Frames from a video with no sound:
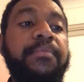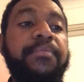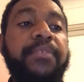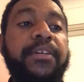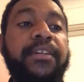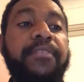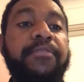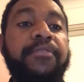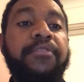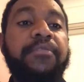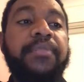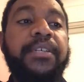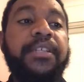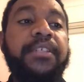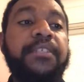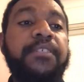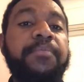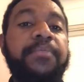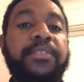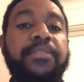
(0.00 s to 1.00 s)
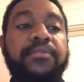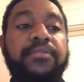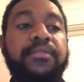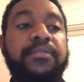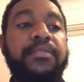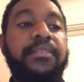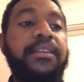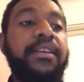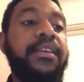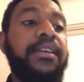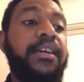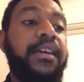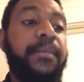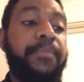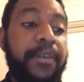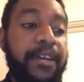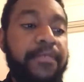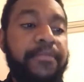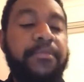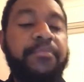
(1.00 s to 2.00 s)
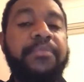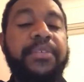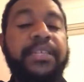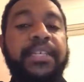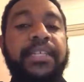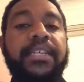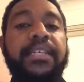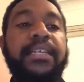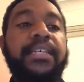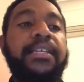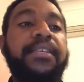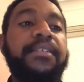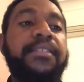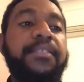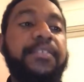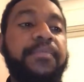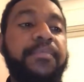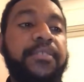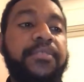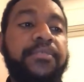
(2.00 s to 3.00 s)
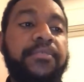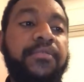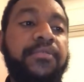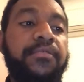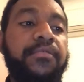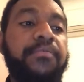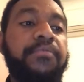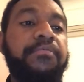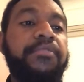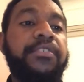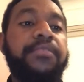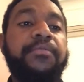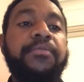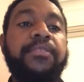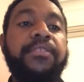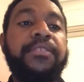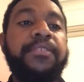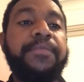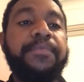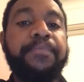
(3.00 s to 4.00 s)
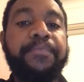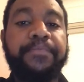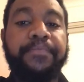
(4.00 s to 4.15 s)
apart from being a special group, which was